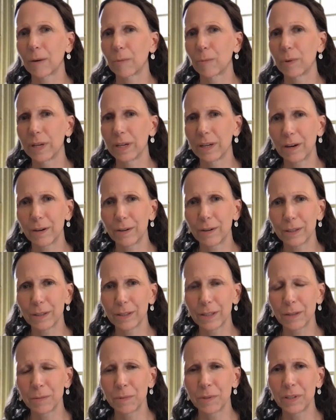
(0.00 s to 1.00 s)
we are a
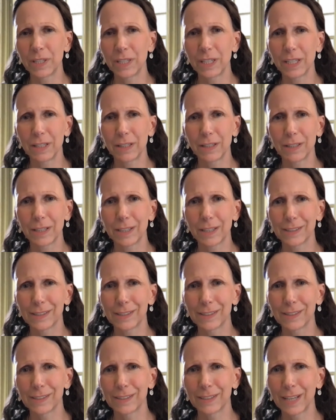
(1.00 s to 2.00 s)
community that's